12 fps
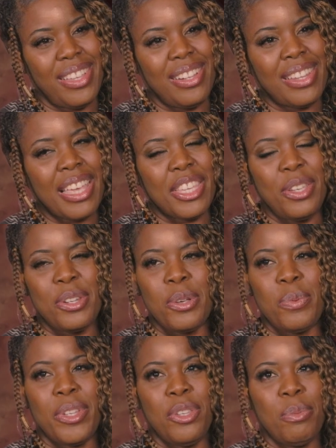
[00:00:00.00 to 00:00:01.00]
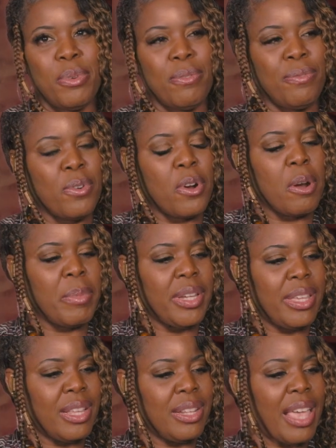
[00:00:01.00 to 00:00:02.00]
Like, when you perform and
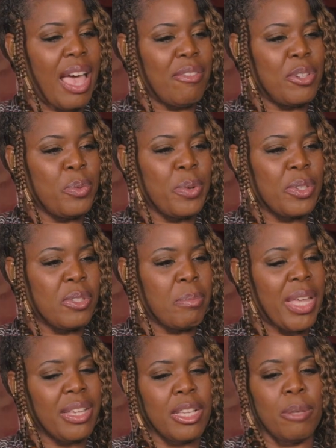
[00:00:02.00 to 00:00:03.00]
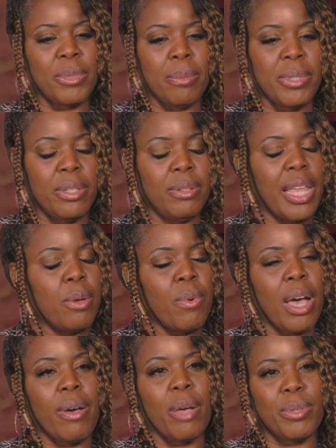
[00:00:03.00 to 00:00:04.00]
then afterwards somebody comes up to you like,
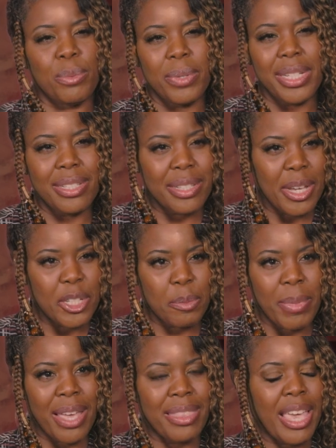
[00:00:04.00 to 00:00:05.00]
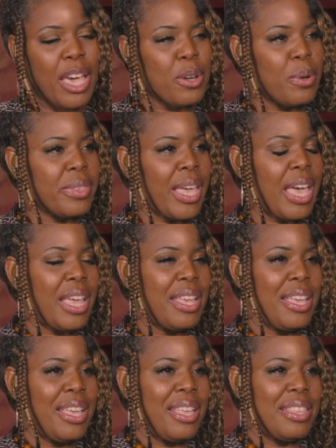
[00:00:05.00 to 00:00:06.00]
wow, I was really touched by that, or that
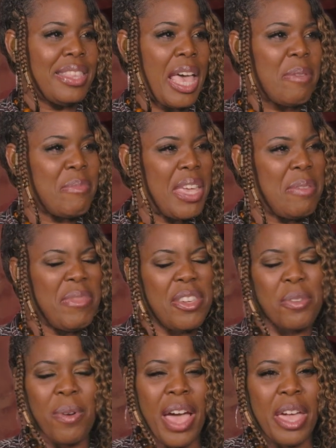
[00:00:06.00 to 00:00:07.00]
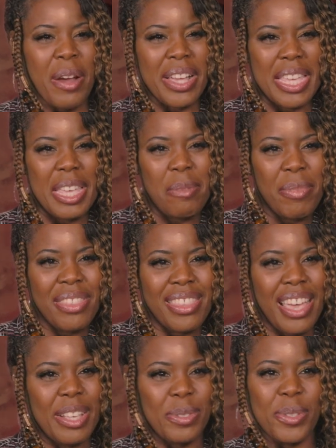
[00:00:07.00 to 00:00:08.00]
made me cry, or I could
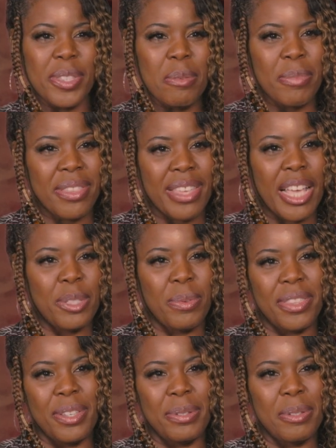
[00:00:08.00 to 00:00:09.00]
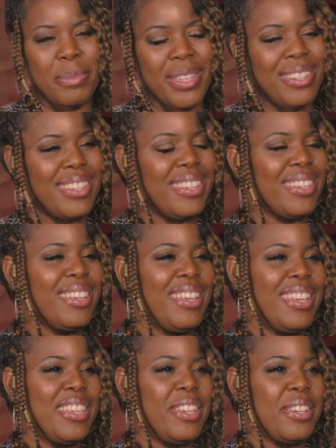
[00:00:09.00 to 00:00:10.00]
empathize or sympathize with you, depending,
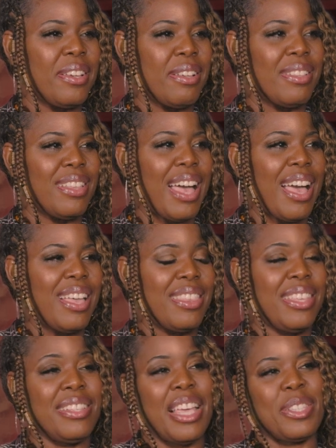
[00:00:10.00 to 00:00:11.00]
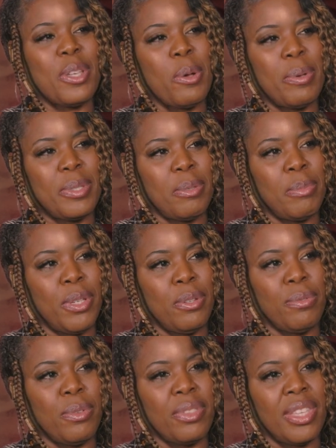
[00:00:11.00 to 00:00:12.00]
I think that's always a
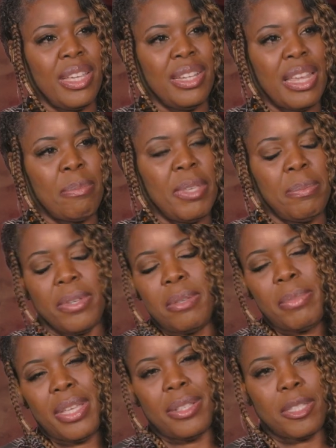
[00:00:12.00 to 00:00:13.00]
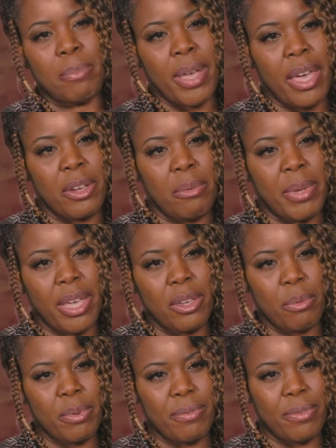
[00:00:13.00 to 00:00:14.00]
beautiful thing, that people could be inspired by
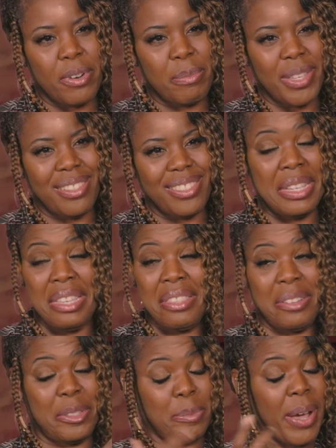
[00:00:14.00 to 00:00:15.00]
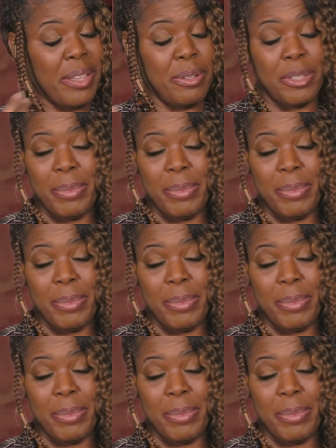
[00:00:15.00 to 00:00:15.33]
your performance. Either inspire them to